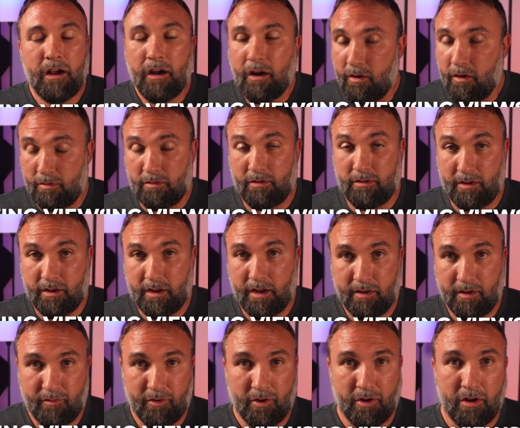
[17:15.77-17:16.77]
Oh,
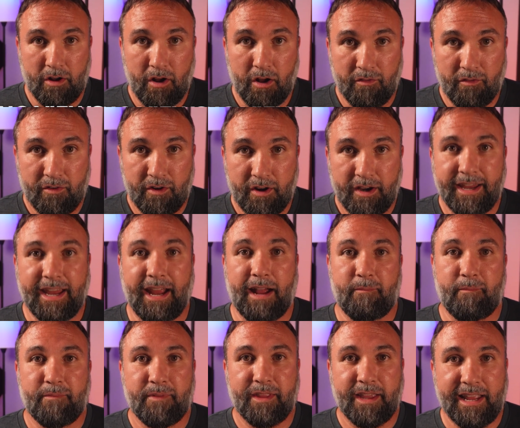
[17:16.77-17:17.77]
and if you're a golfer, yeah,
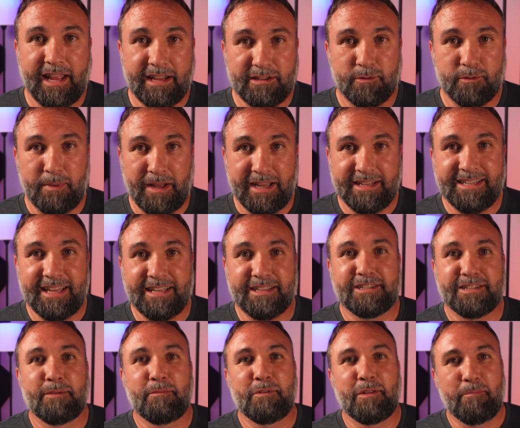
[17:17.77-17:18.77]
Castle Pines has
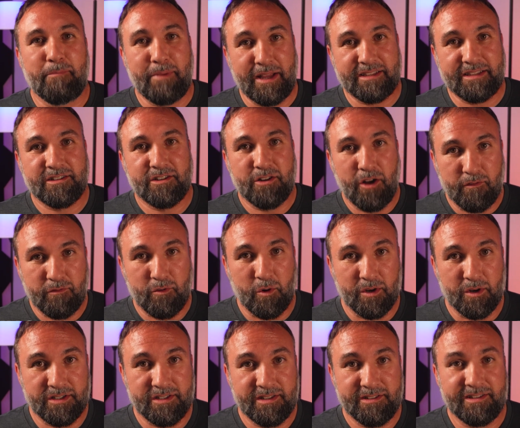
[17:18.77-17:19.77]
some of the best golf
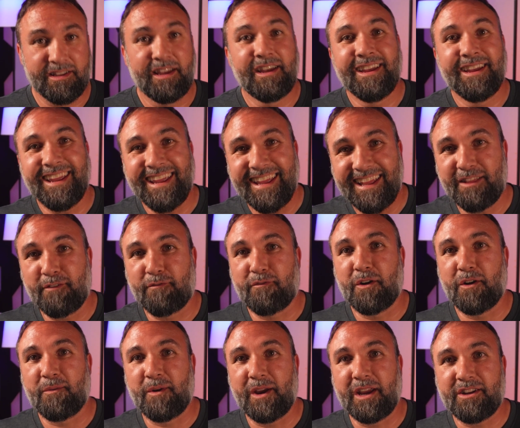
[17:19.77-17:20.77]
courses in the
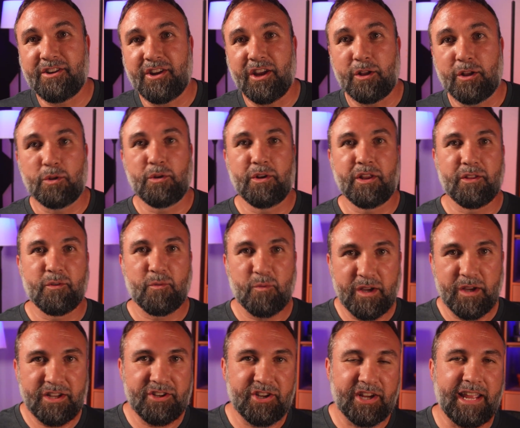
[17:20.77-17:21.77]
Front Range, including the
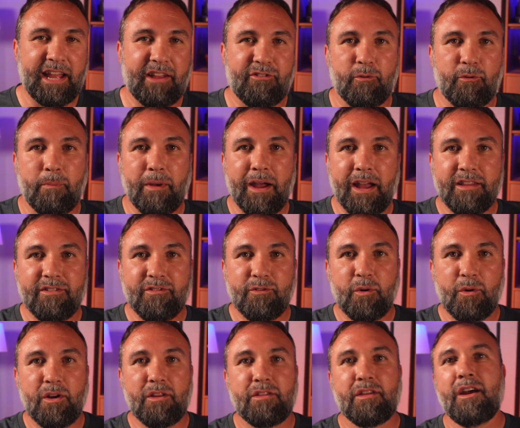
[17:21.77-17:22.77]
Ridge at Castle Pines
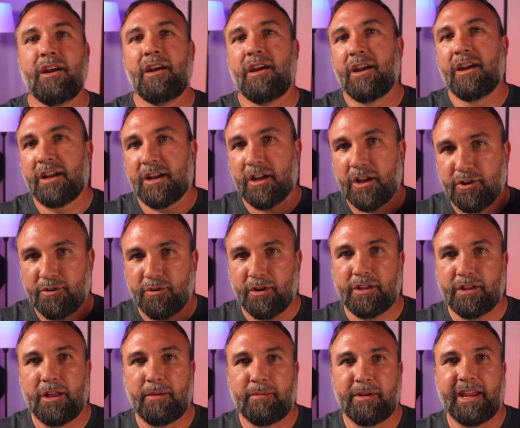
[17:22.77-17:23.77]
North, Country
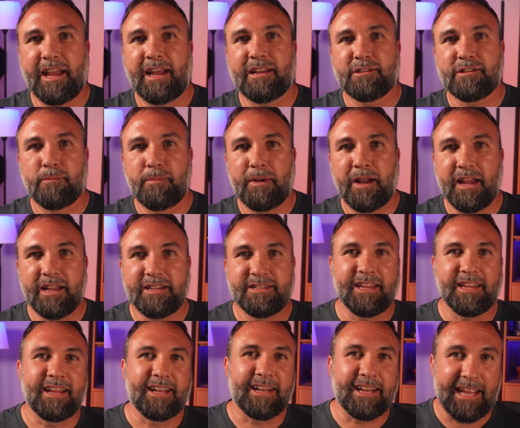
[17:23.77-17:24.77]
Club at Castle
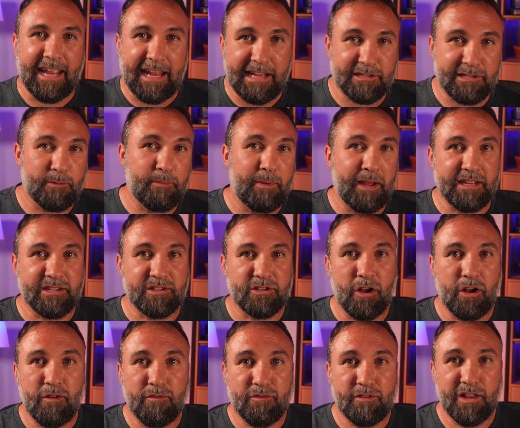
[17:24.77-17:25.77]
Pines, and Castle Pines
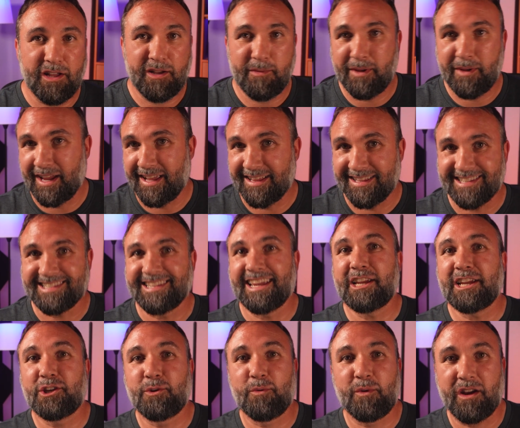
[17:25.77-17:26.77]
Golf Club and the
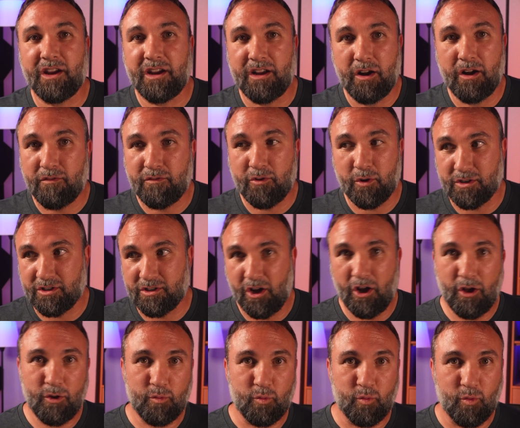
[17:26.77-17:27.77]
Sanctuary Golf Course,
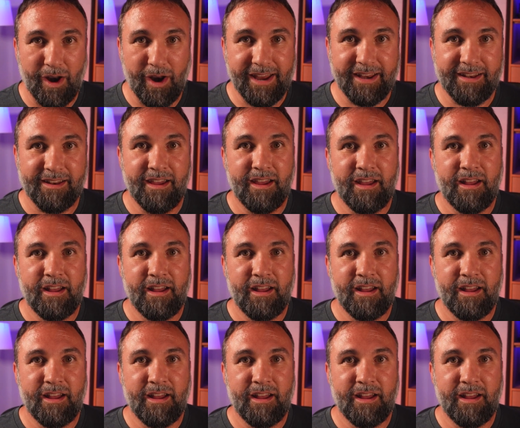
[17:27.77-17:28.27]
all right